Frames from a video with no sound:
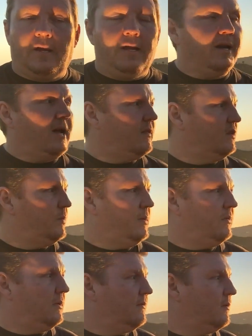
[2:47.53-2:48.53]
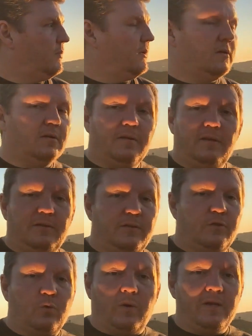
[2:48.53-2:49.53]
And how these people live up here in
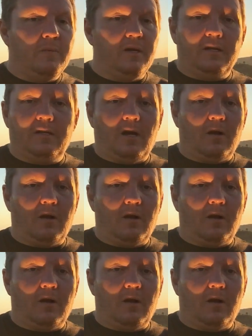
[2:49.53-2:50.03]
these $20 million,